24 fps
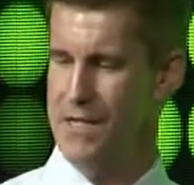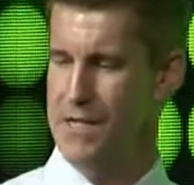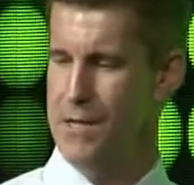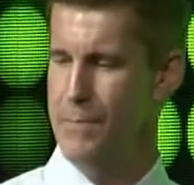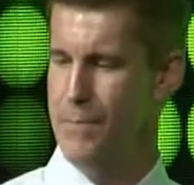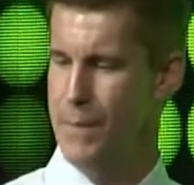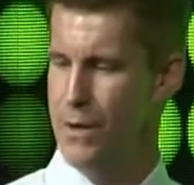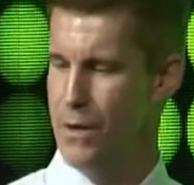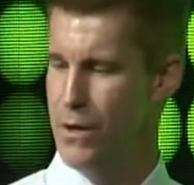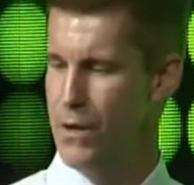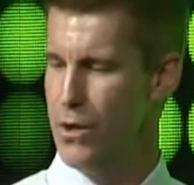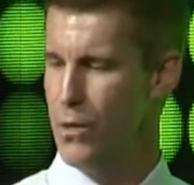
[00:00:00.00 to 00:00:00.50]
to
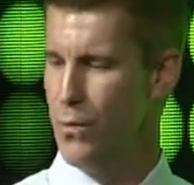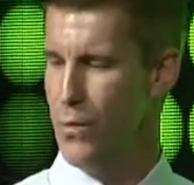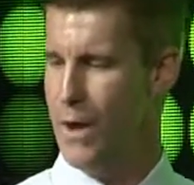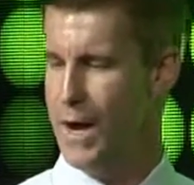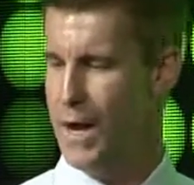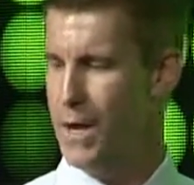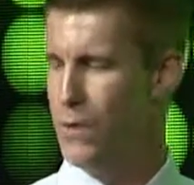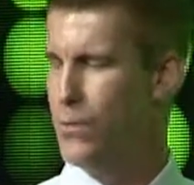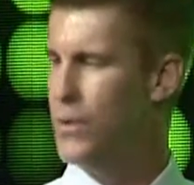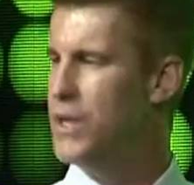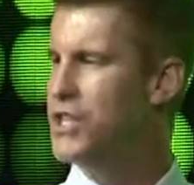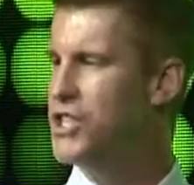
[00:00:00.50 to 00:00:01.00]
mirror the way
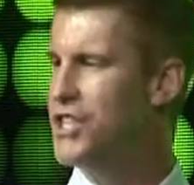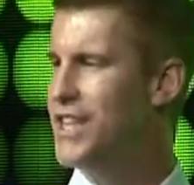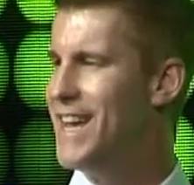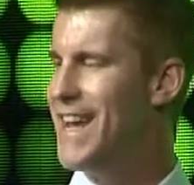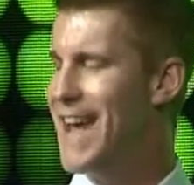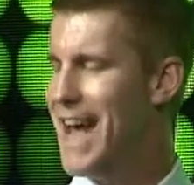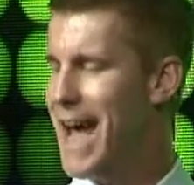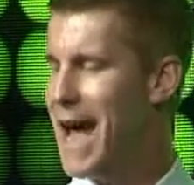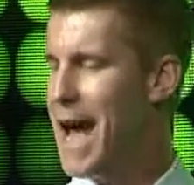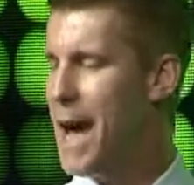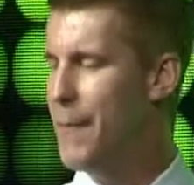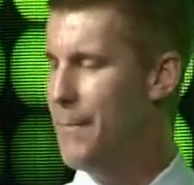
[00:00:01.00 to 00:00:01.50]
in which they
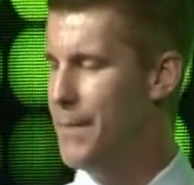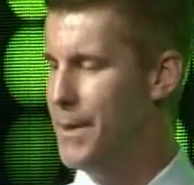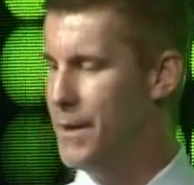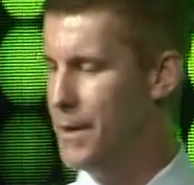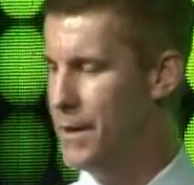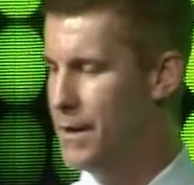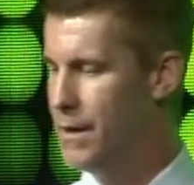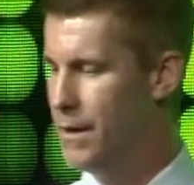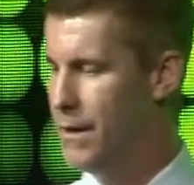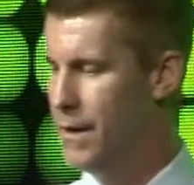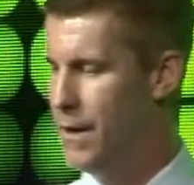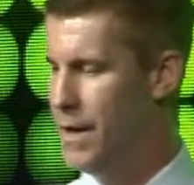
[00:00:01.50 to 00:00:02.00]
happen.
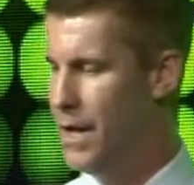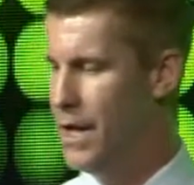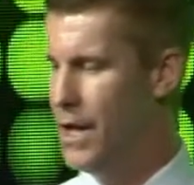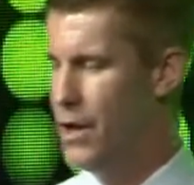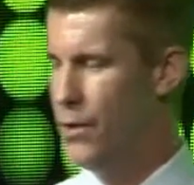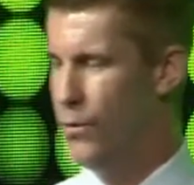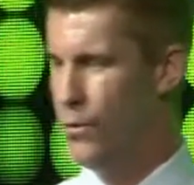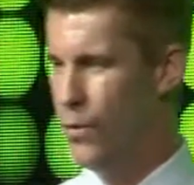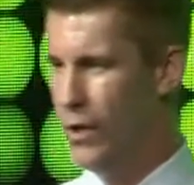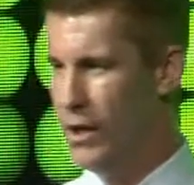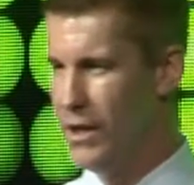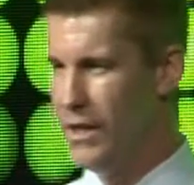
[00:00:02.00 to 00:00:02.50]

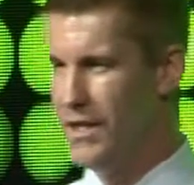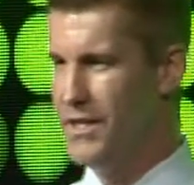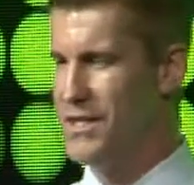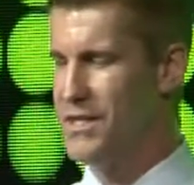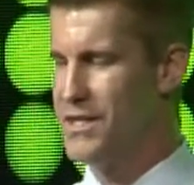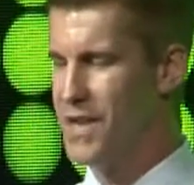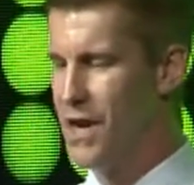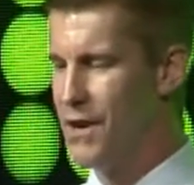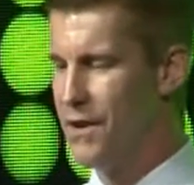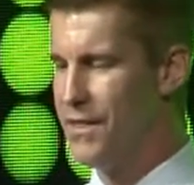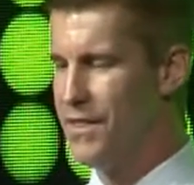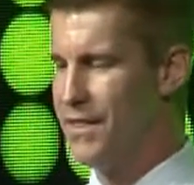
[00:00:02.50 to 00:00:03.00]
Really
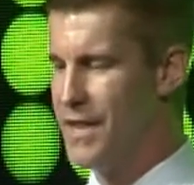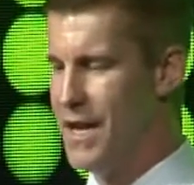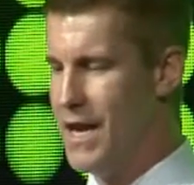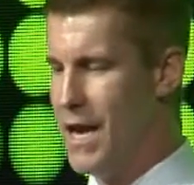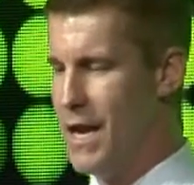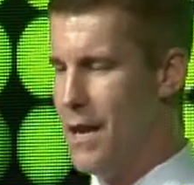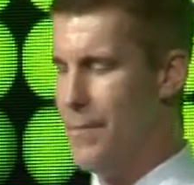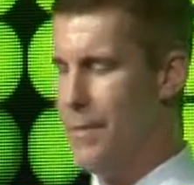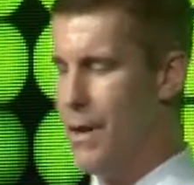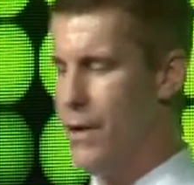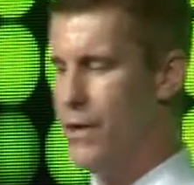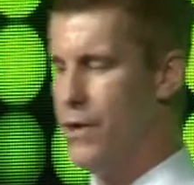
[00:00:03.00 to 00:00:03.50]
start
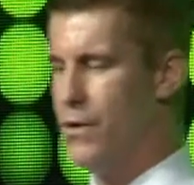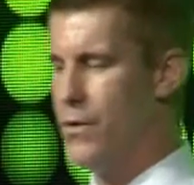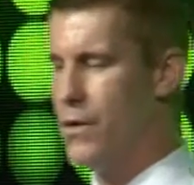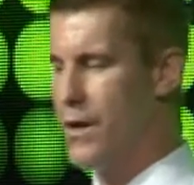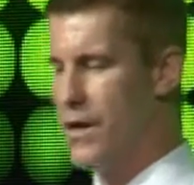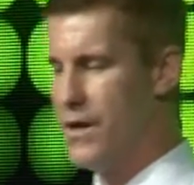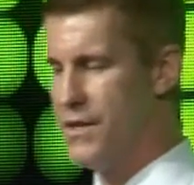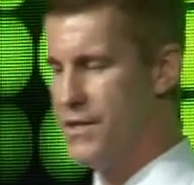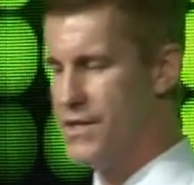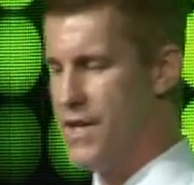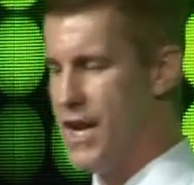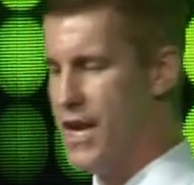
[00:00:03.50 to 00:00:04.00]
thinking about your
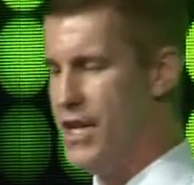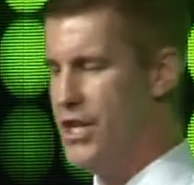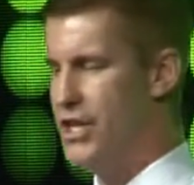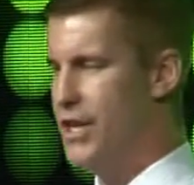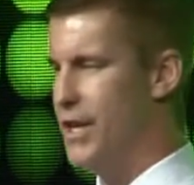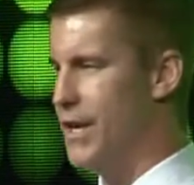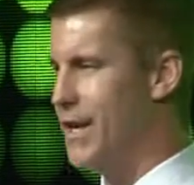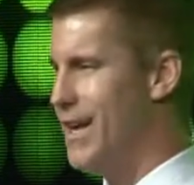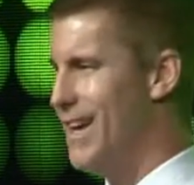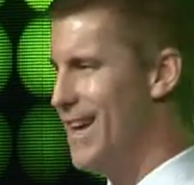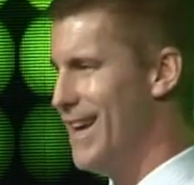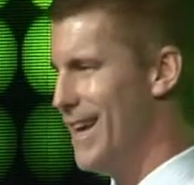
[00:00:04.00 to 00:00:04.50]

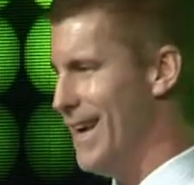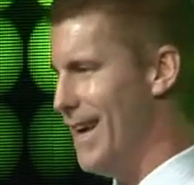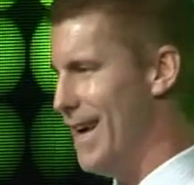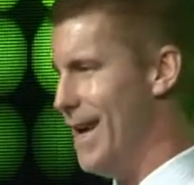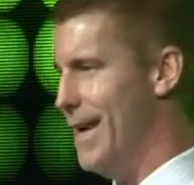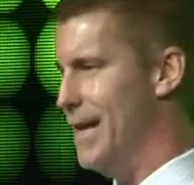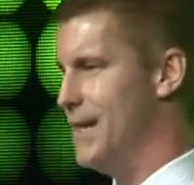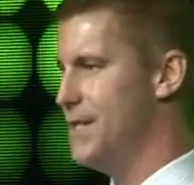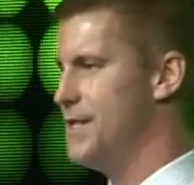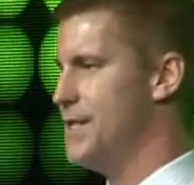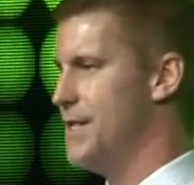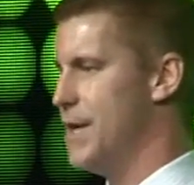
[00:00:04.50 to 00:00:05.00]
organization.
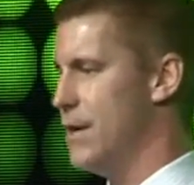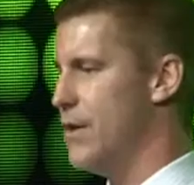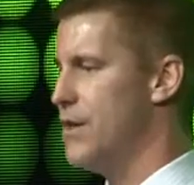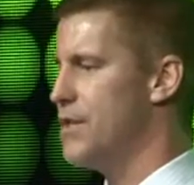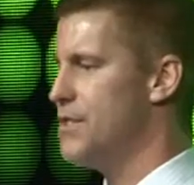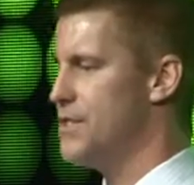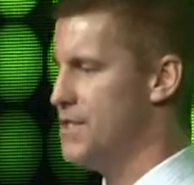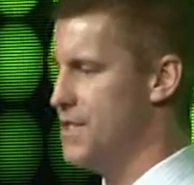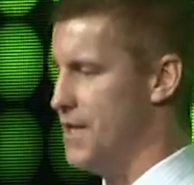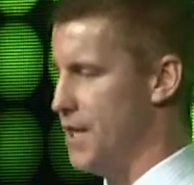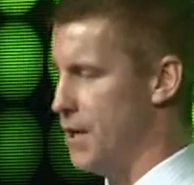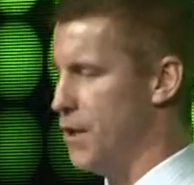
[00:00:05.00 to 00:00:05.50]
Is there a
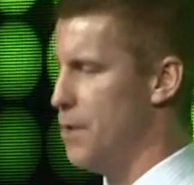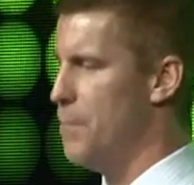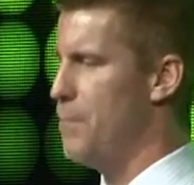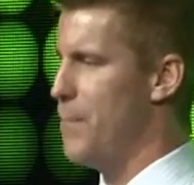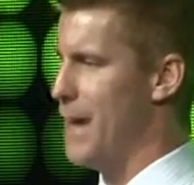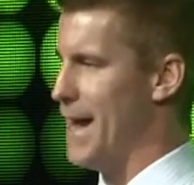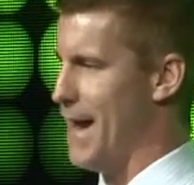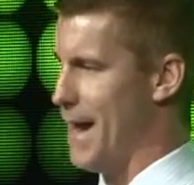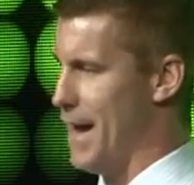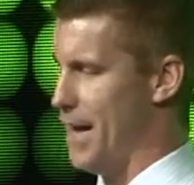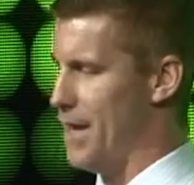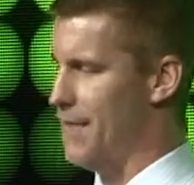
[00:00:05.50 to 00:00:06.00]
single
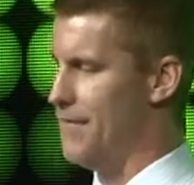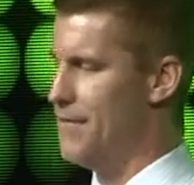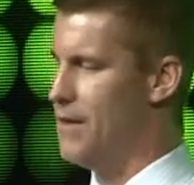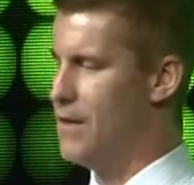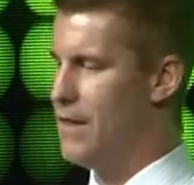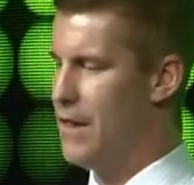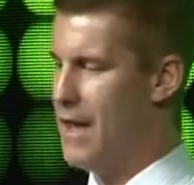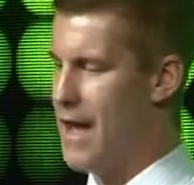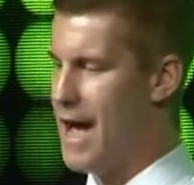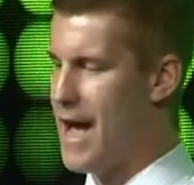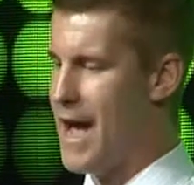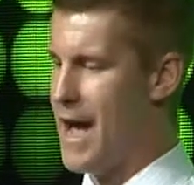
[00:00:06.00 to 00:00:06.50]
pane of
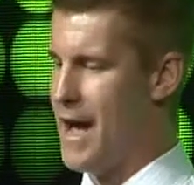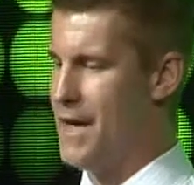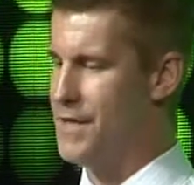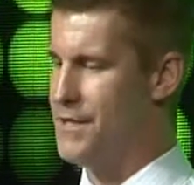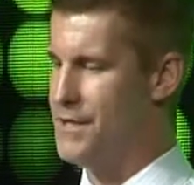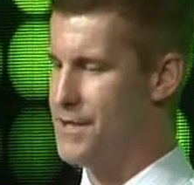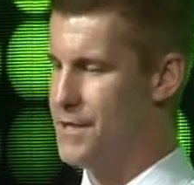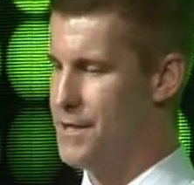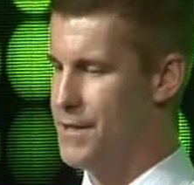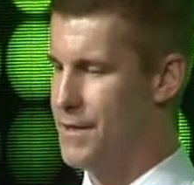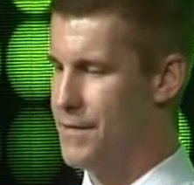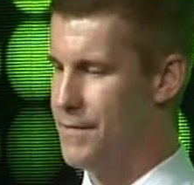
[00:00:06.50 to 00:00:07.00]

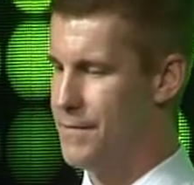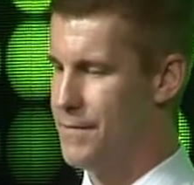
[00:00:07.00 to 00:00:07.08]
glass?